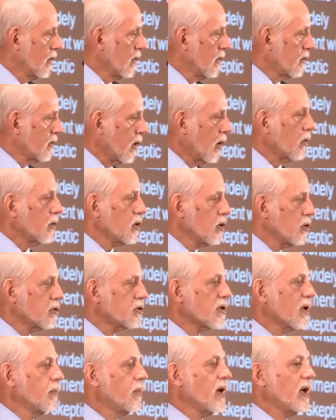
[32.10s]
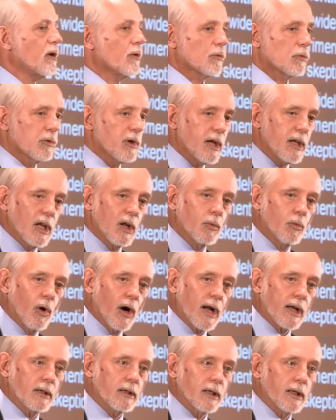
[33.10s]
So you should be reading
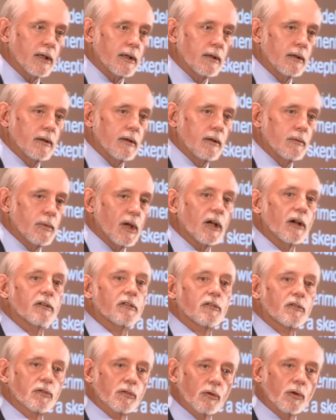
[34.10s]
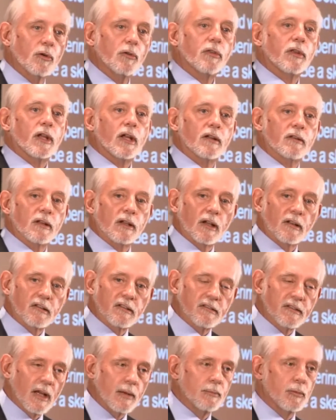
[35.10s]
widely, because truth is an
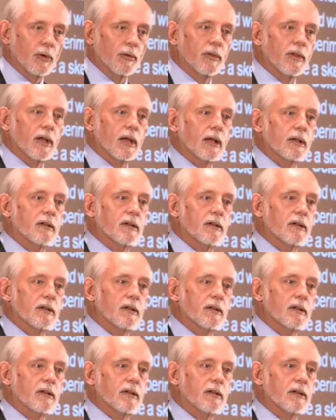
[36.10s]
assembled thing.